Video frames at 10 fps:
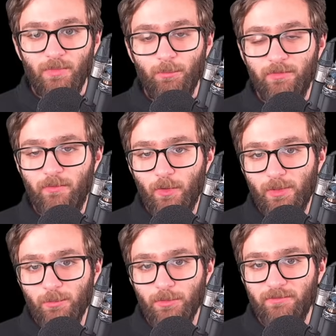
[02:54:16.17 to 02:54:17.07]
Before we
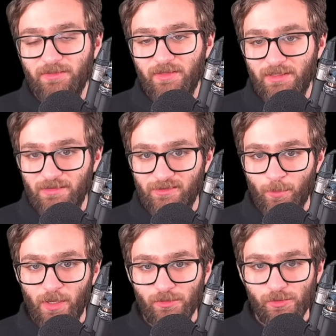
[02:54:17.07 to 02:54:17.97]
move to the next
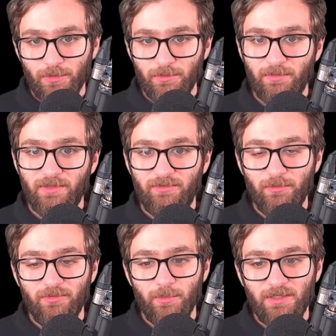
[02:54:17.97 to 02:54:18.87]
module, let's do
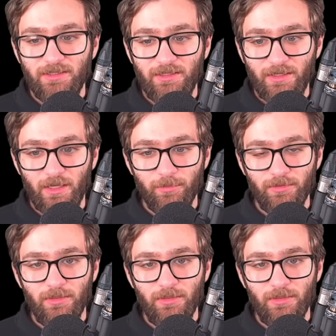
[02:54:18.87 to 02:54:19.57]
some cleaning up.